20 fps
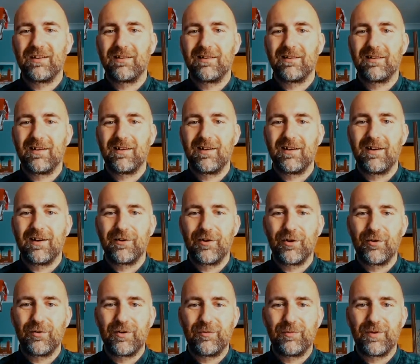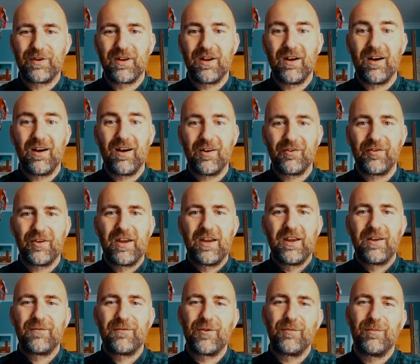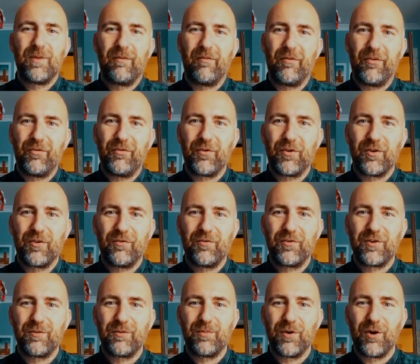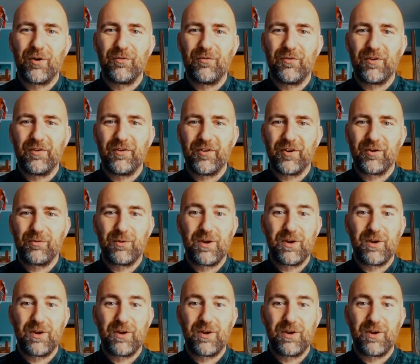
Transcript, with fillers: And uh, I know it's been a hard few months for for you both, and so we're all